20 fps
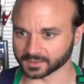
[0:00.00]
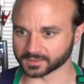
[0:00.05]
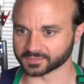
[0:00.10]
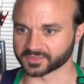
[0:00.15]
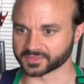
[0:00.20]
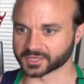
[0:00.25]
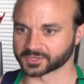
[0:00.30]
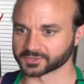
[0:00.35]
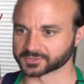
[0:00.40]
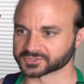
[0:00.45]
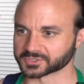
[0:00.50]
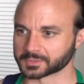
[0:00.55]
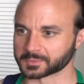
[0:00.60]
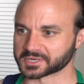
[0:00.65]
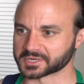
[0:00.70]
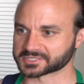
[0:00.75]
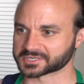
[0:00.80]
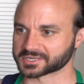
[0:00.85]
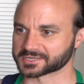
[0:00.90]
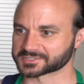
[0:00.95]
Thank you so
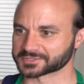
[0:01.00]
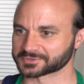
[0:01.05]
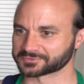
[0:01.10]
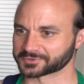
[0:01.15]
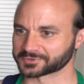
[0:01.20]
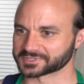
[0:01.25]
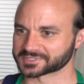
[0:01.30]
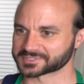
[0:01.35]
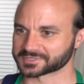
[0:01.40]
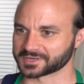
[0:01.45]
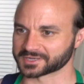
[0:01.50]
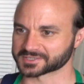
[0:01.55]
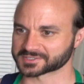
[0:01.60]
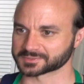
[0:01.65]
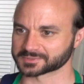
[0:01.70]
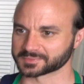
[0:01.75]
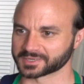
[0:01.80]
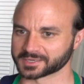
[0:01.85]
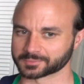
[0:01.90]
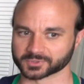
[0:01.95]
much, Cuzzo, for this
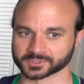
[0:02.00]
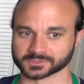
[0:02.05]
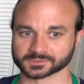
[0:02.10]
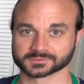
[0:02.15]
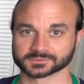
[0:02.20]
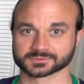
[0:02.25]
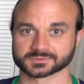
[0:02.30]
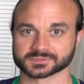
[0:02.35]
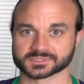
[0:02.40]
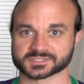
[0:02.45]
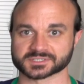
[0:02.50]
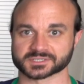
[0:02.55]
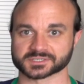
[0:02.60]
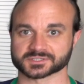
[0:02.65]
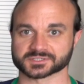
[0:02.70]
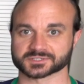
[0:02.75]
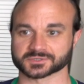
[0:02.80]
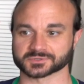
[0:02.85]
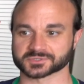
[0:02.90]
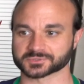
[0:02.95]
awesome apron. This thing
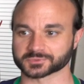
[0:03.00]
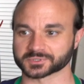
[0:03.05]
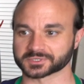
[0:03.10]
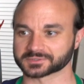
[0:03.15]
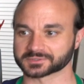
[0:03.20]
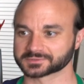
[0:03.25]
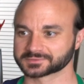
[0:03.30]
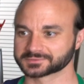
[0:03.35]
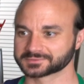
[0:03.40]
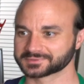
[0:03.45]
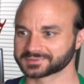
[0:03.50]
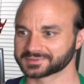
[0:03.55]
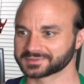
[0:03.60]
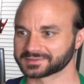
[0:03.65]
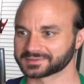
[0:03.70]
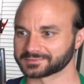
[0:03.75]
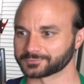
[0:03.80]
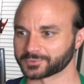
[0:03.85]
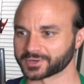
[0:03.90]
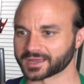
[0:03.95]
is so sweet.
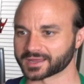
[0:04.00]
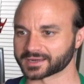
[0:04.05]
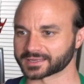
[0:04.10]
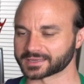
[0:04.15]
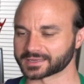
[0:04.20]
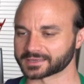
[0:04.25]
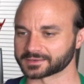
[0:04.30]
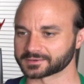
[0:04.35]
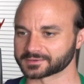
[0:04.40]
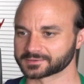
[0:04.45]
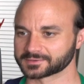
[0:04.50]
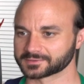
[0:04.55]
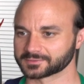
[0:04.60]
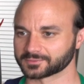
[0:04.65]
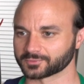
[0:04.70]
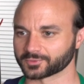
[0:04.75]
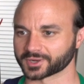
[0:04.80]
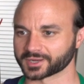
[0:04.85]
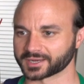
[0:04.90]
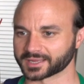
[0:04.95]
We're gonna get
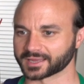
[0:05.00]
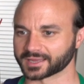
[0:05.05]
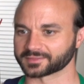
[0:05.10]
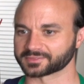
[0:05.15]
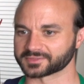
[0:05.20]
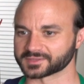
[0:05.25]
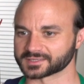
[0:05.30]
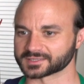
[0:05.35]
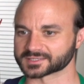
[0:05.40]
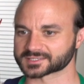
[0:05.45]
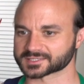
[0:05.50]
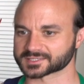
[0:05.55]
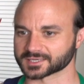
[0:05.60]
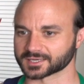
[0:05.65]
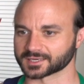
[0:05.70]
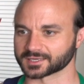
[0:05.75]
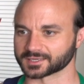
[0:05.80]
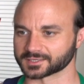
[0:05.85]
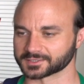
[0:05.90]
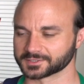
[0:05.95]
this
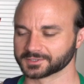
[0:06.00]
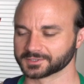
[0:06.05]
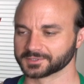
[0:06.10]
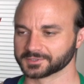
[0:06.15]
not